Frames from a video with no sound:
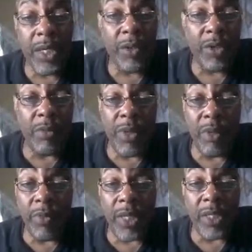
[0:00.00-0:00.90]
You can be
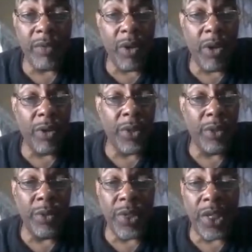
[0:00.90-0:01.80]
abreast of all the
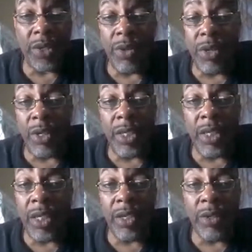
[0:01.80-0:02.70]
news that's going on
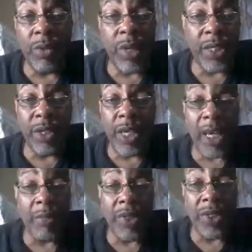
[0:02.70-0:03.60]
in the U.S. You
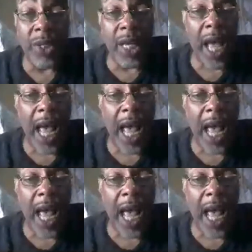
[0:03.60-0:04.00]
can't miss a thing.